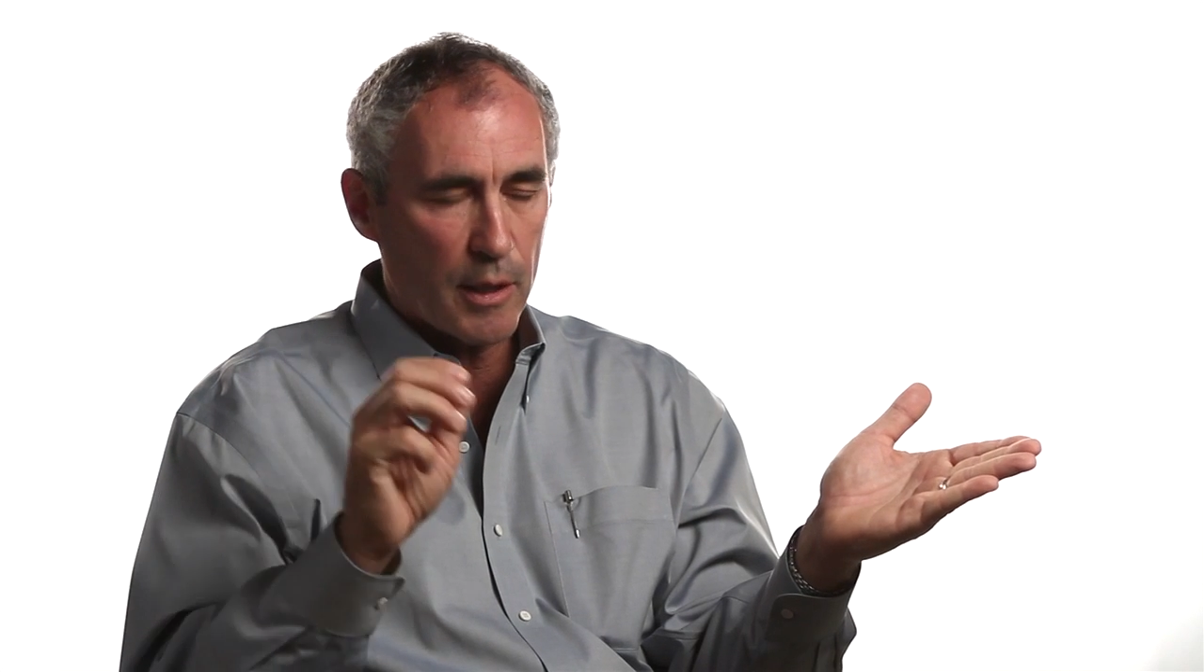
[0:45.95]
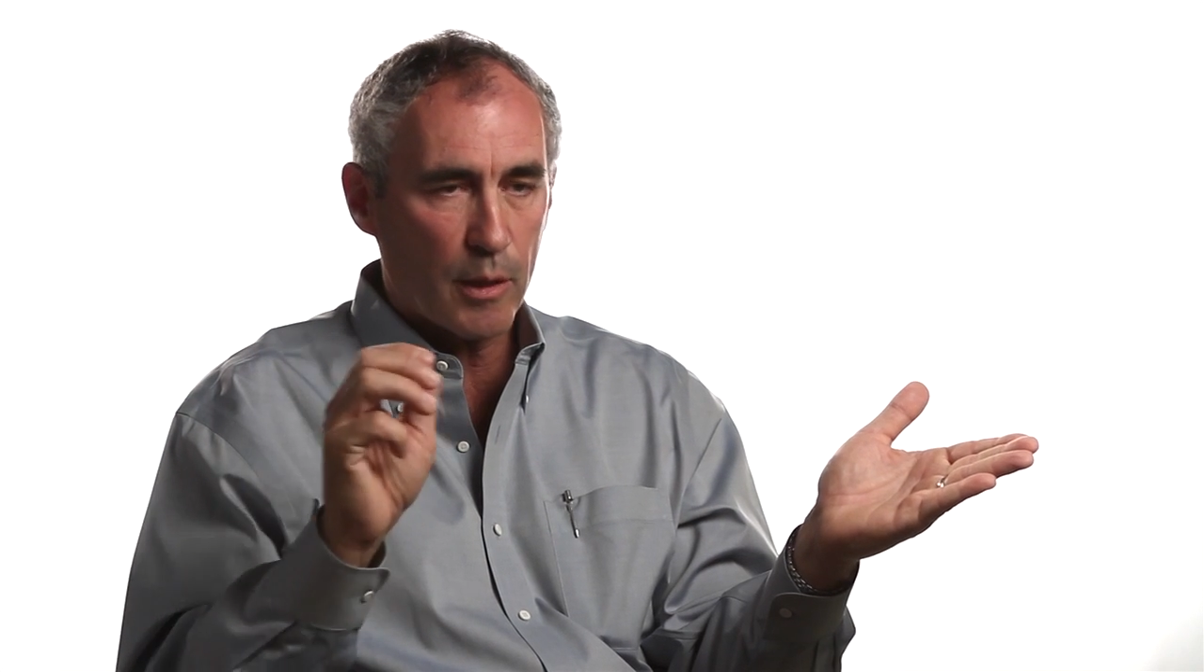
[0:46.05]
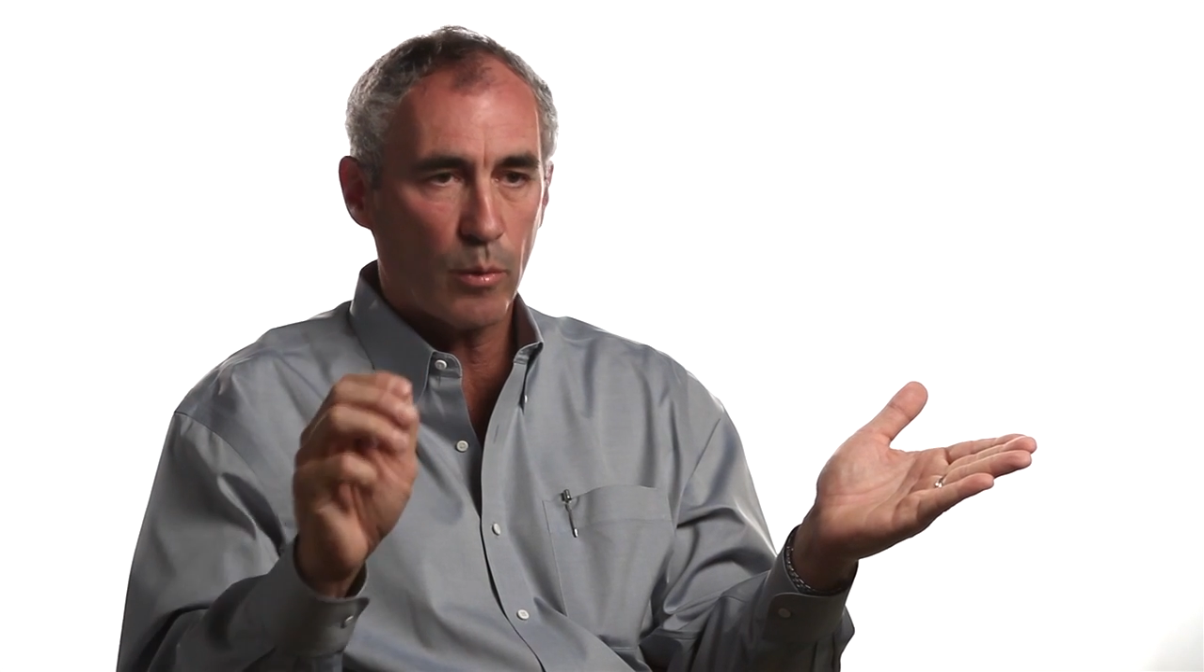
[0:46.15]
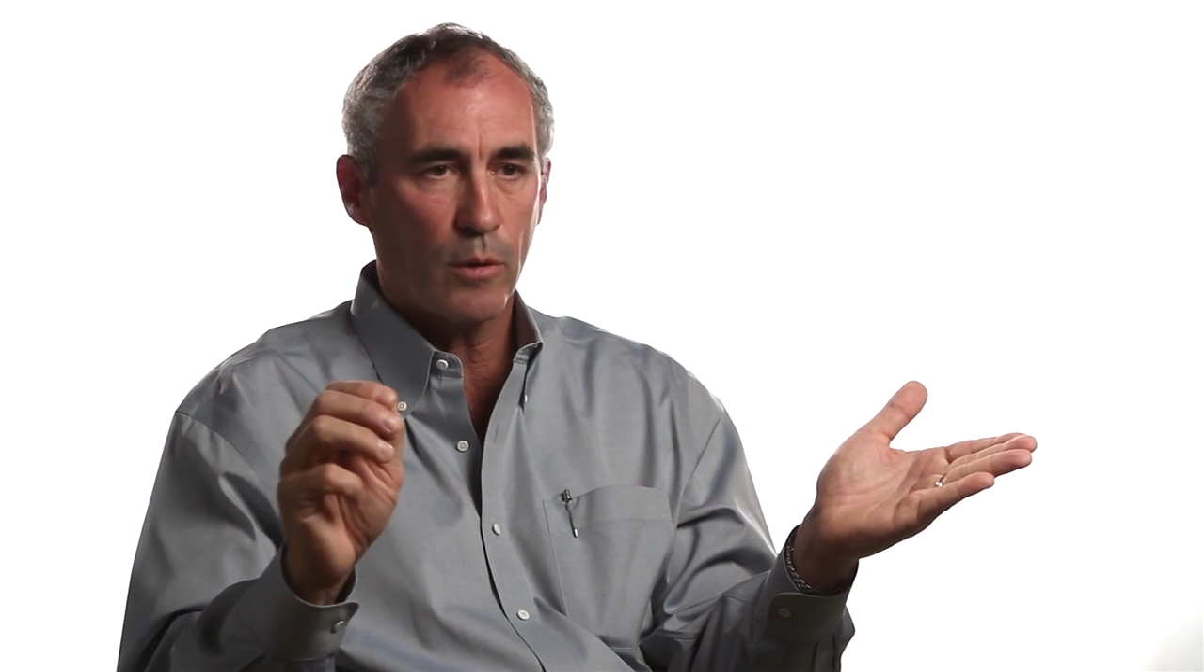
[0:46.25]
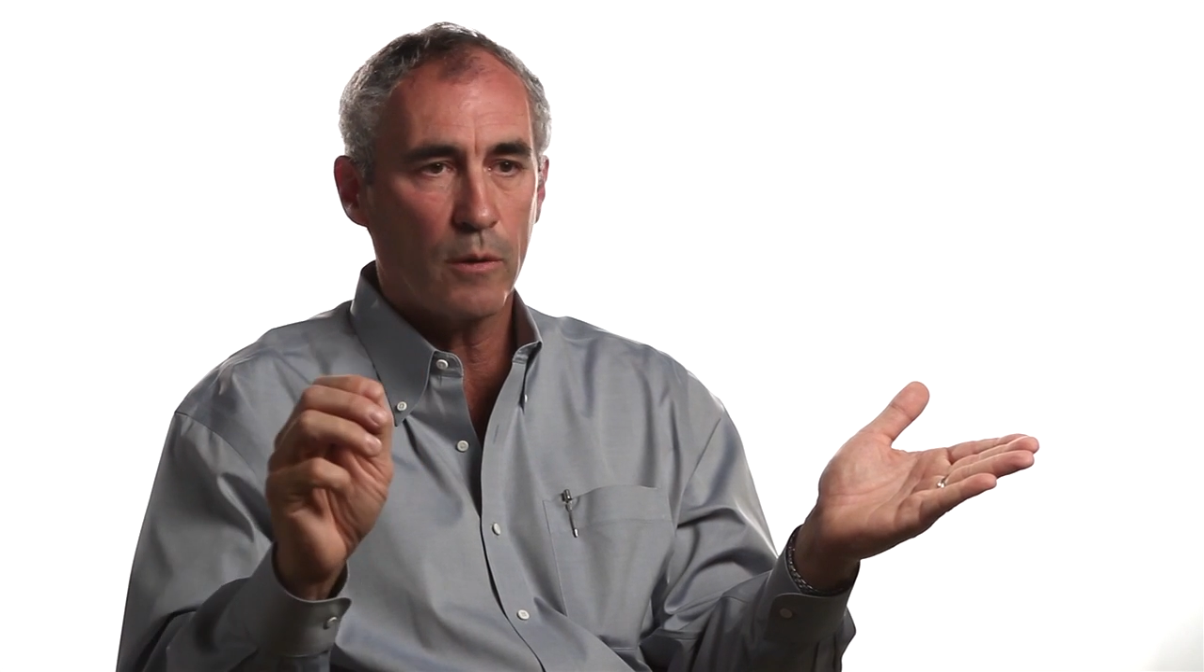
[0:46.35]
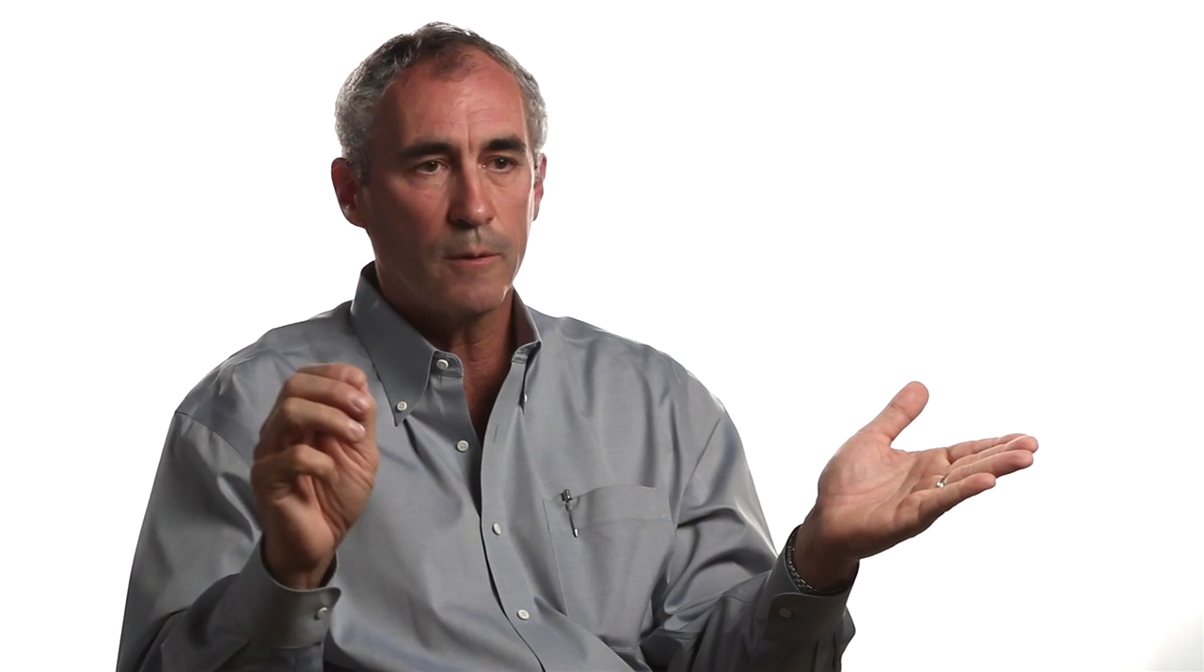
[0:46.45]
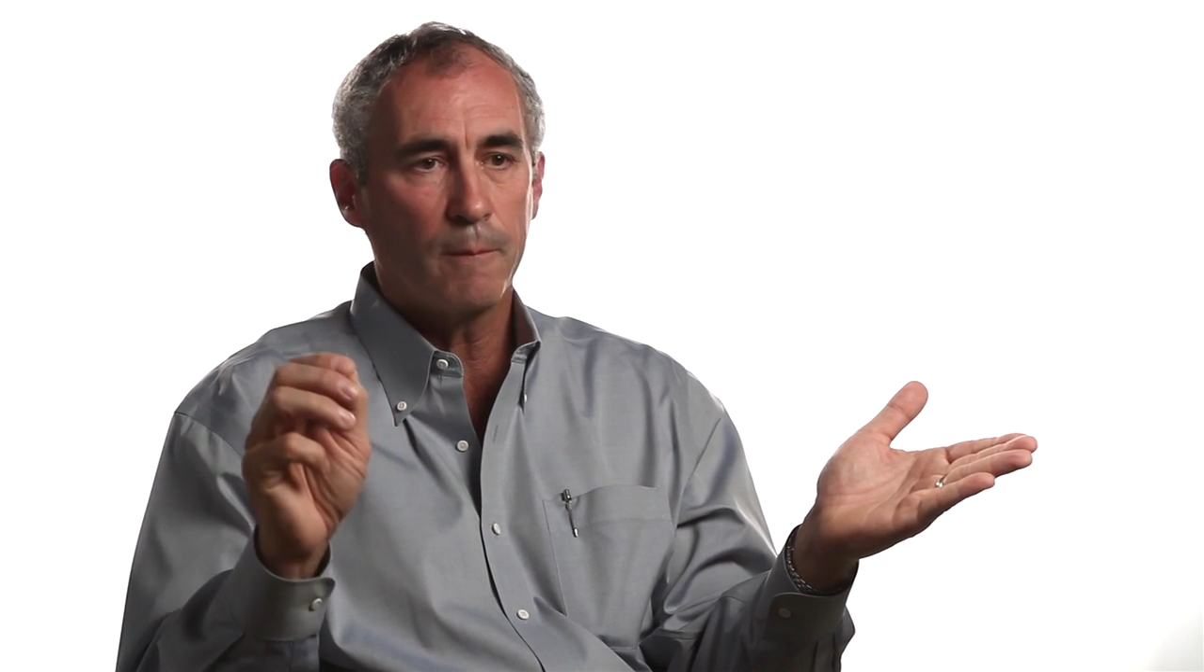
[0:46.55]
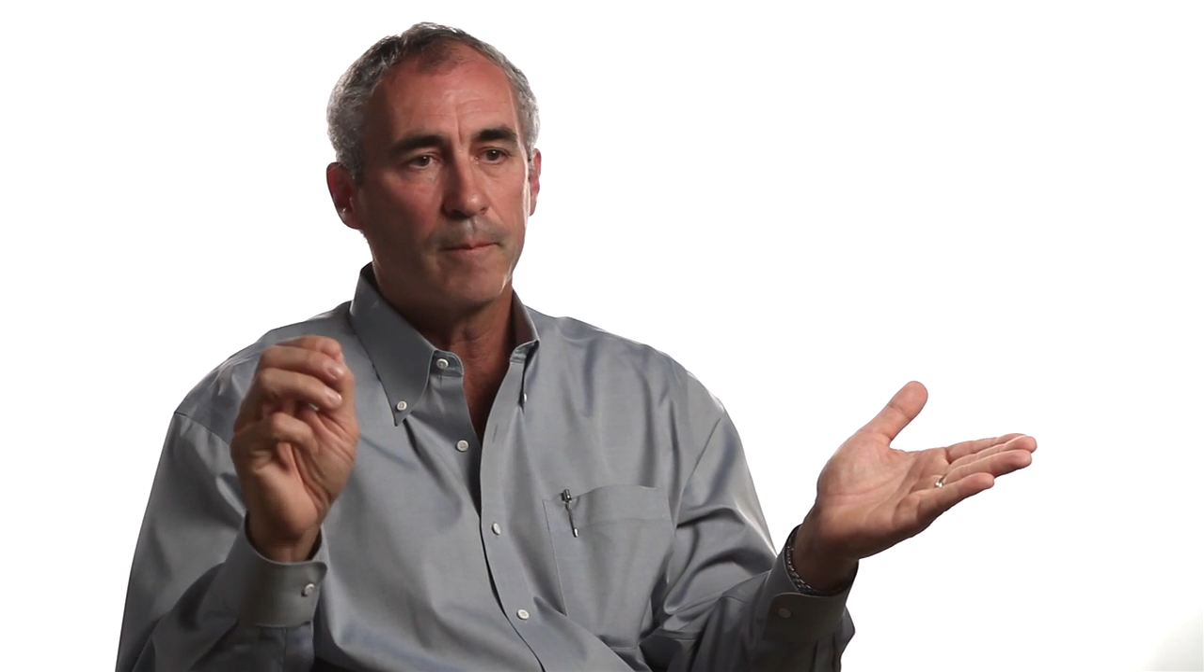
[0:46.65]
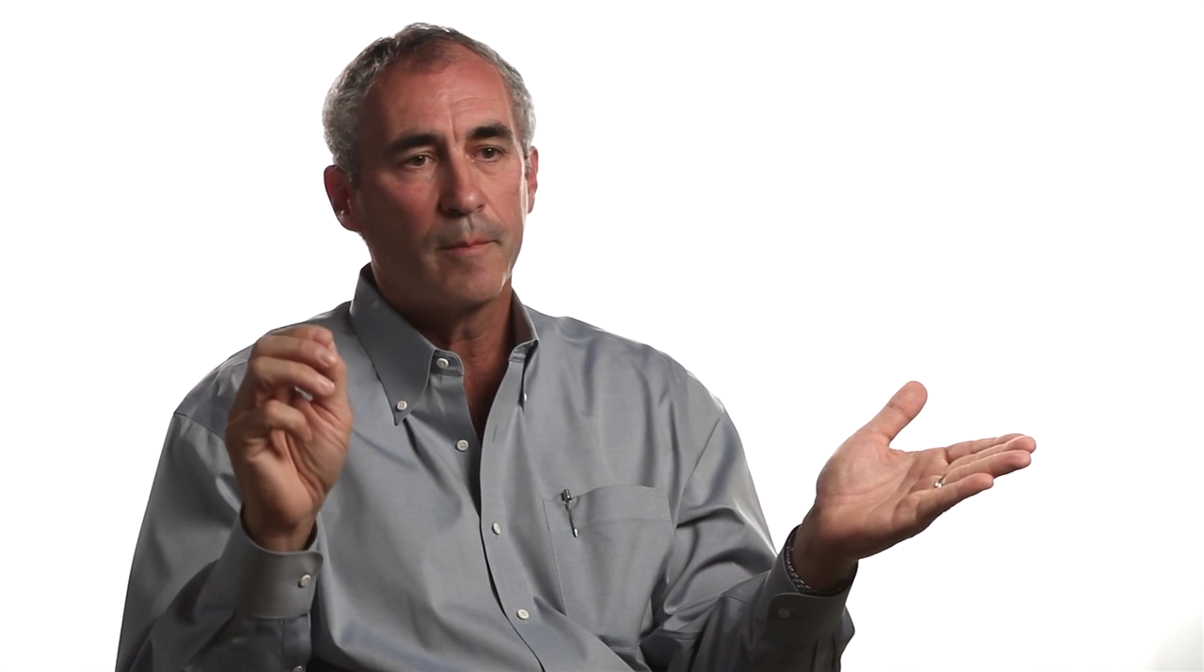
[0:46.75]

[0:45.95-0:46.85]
throw